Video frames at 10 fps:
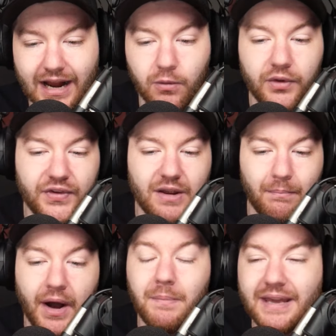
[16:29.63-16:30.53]
And I will say
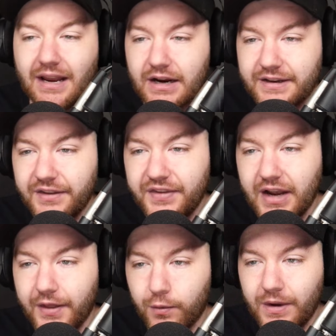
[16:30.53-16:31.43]
Bub Carrington's
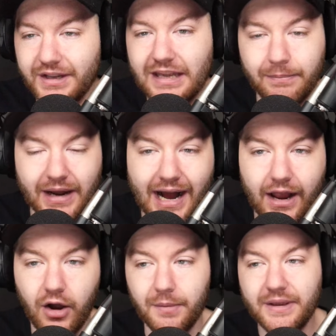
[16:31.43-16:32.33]
the other one to keep an
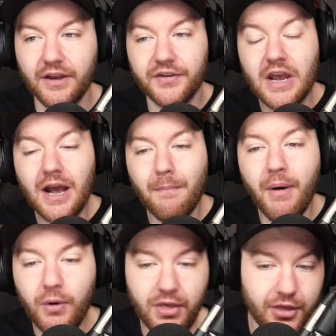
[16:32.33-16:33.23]
eye on, because
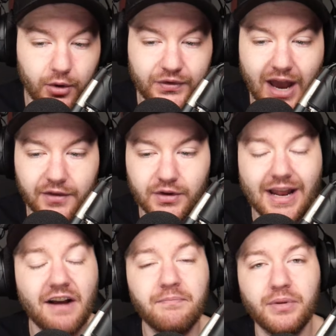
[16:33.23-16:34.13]
both of those guys are
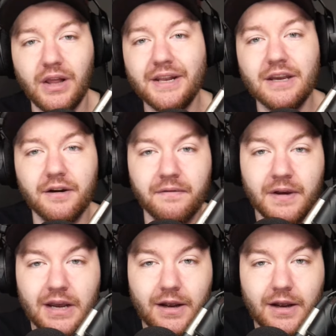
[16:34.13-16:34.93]
going to have plenty of